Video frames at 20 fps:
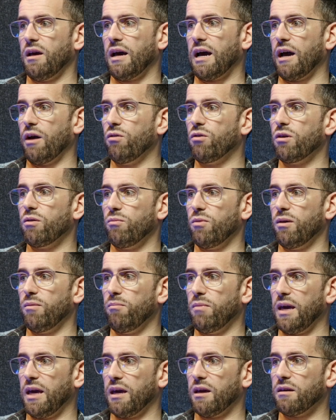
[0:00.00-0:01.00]
how can we
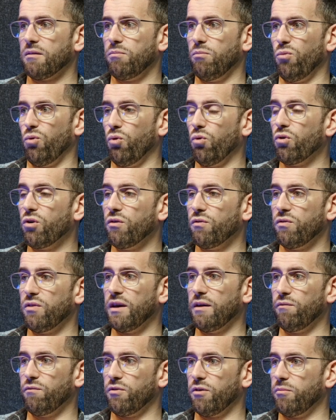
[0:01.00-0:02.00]
make more of
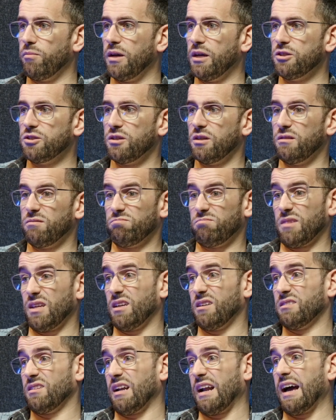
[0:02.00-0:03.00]
the information
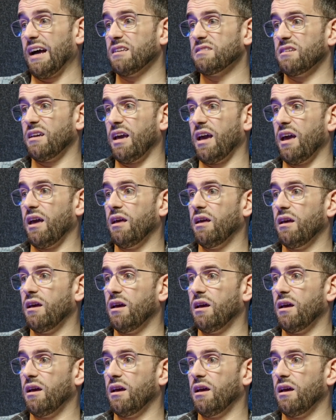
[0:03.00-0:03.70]
as an asset?